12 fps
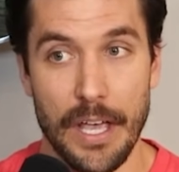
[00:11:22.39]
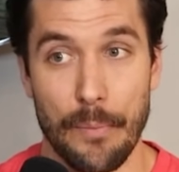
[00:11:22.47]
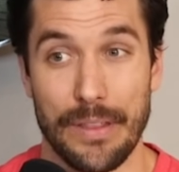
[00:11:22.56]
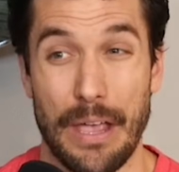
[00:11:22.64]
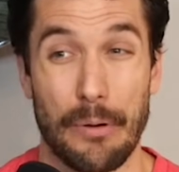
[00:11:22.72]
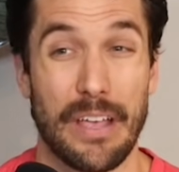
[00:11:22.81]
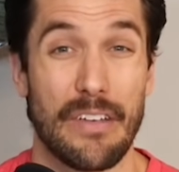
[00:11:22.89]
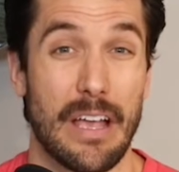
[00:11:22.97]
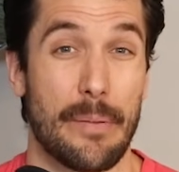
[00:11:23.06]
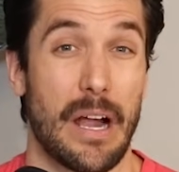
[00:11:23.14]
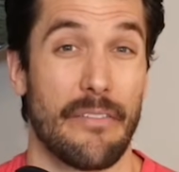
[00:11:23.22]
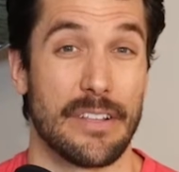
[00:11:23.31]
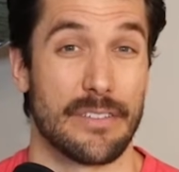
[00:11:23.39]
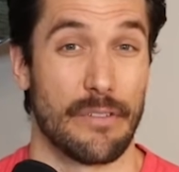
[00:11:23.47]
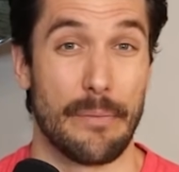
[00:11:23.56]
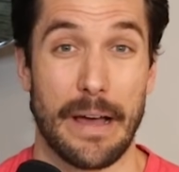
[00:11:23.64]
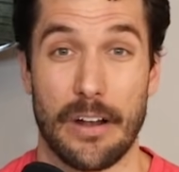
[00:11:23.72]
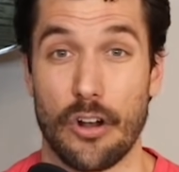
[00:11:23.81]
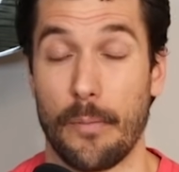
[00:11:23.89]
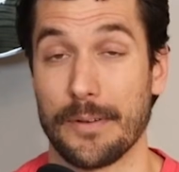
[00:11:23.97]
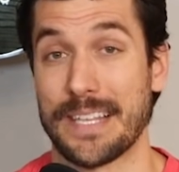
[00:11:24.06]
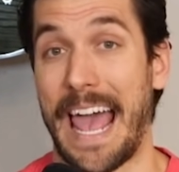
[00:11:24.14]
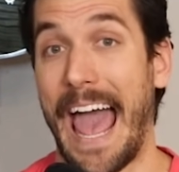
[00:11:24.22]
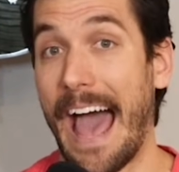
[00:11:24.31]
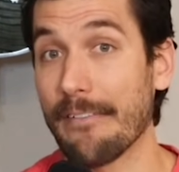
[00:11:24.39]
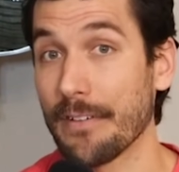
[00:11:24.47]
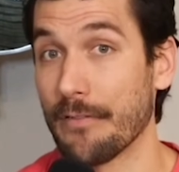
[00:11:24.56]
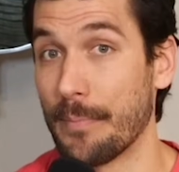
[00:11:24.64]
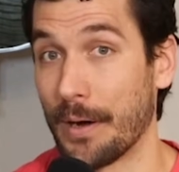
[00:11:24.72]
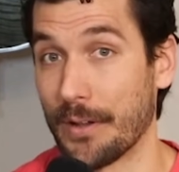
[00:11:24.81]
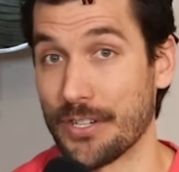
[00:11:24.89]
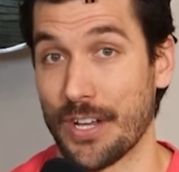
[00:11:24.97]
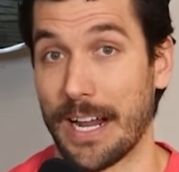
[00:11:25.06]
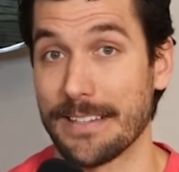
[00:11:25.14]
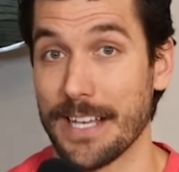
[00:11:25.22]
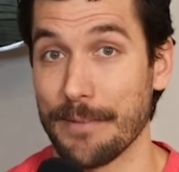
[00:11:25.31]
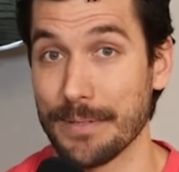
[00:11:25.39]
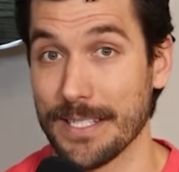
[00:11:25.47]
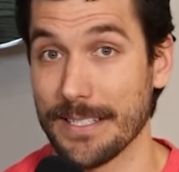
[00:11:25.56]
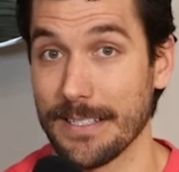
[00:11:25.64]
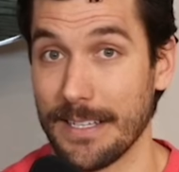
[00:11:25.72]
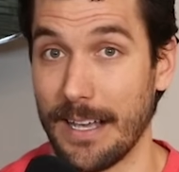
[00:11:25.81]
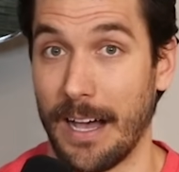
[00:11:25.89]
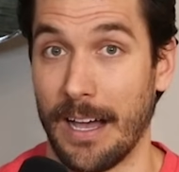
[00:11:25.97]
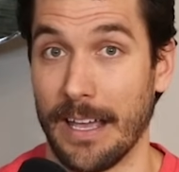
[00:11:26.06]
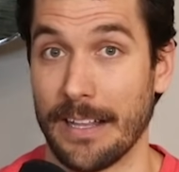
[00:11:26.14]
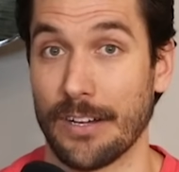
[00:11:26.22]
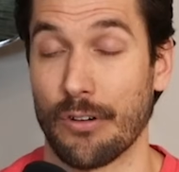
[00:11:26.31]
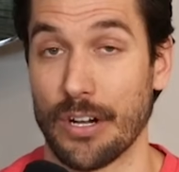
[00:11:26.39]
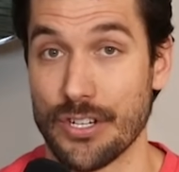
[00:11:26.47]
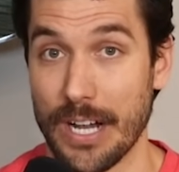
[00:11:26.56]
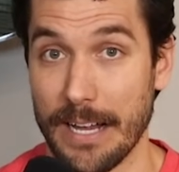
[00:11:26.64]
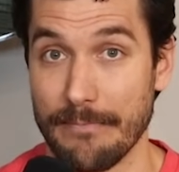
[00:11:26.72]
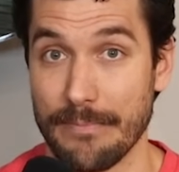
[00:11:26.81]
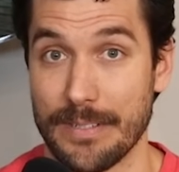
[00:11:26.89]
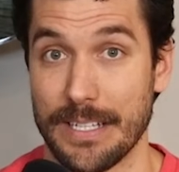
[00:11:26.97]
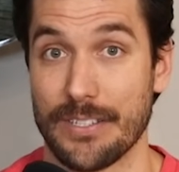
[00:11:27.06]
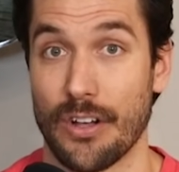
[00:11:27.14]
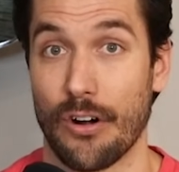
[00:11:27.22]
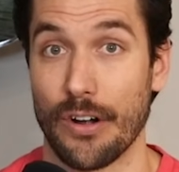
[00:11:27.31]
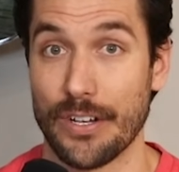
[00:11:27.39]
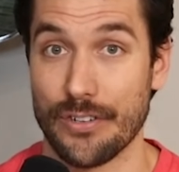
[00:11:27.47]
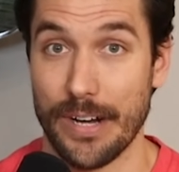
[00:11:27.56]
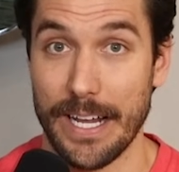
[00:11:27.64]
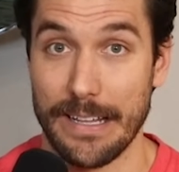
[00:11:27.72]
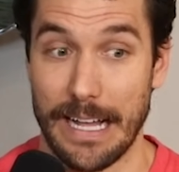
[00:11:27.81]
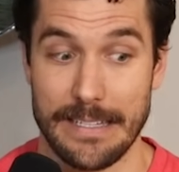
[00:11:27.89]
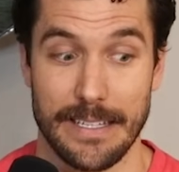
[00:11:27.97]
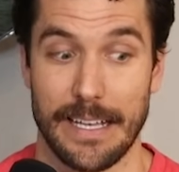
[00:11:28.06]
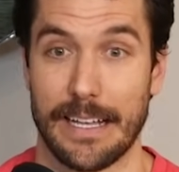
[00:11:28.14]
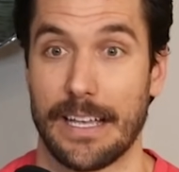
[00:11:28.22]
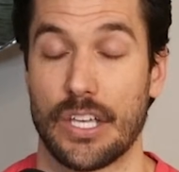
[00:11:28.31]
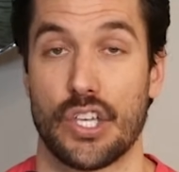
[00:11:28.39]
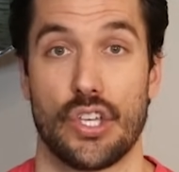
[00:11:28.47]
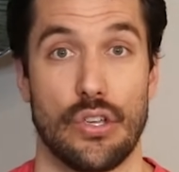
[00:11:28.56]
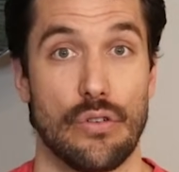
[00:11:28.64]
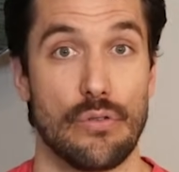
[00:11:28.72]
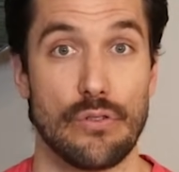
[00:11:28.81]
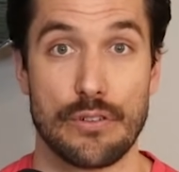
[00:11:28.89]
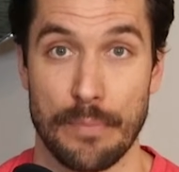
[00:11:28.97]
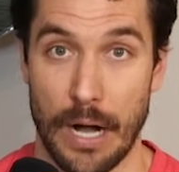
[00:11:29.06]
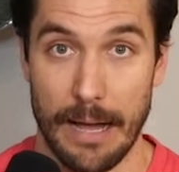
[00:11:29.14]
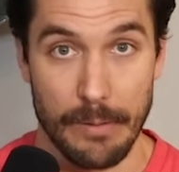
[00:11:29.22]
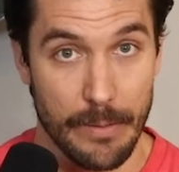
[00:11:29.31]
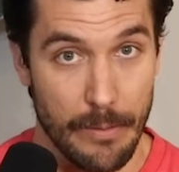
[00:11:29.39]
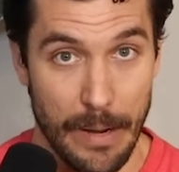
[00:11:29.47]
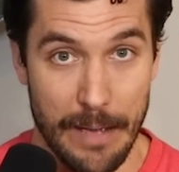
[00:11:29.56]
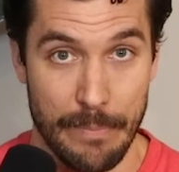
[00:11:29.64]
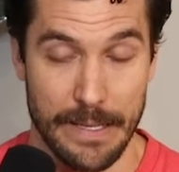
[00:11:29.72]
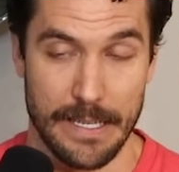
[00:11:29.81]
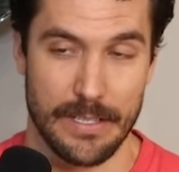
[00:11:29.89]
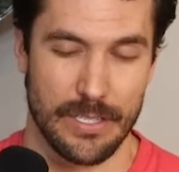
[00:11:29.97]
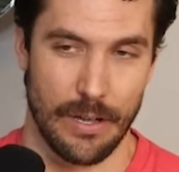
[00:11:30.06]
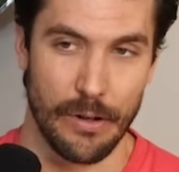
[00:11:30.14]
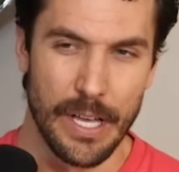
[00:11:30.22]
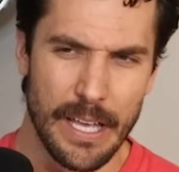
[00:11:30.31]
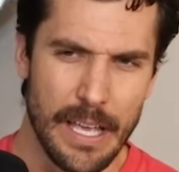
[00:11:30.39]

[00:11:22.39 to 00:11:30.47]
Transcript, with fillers: But they were giving up an offensive rebound on almost half of opponent shot attempts in crunch time since the Harden trade. That's like a huge problem in my opinion. So